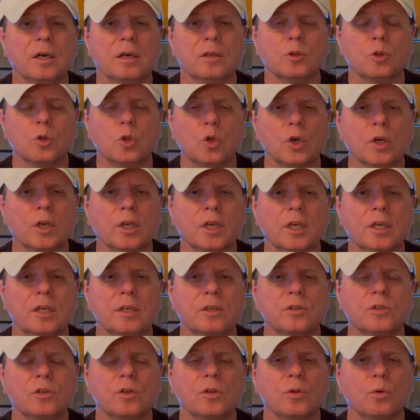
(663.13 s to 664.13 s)
look
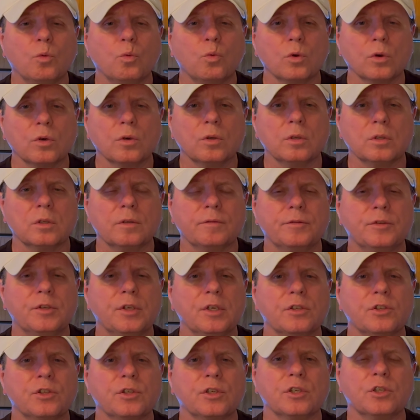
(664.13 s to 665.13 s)
into the world of
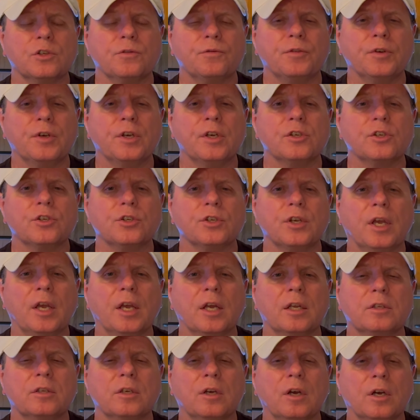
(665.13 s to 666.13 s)
discus fish
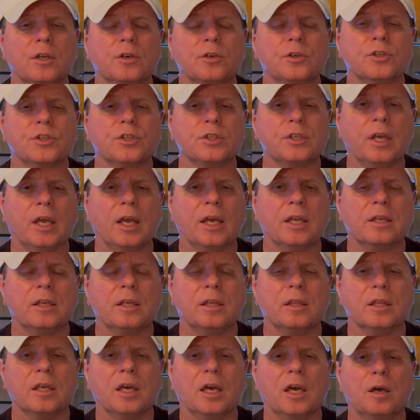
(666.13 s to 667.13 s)
and to
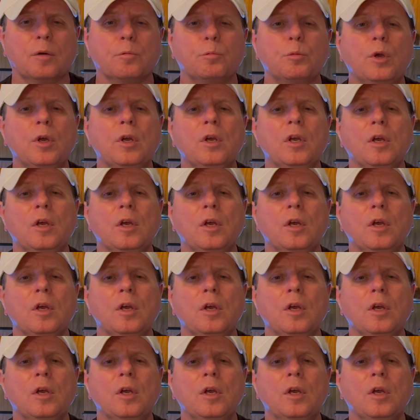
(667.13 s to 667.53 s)
understanding them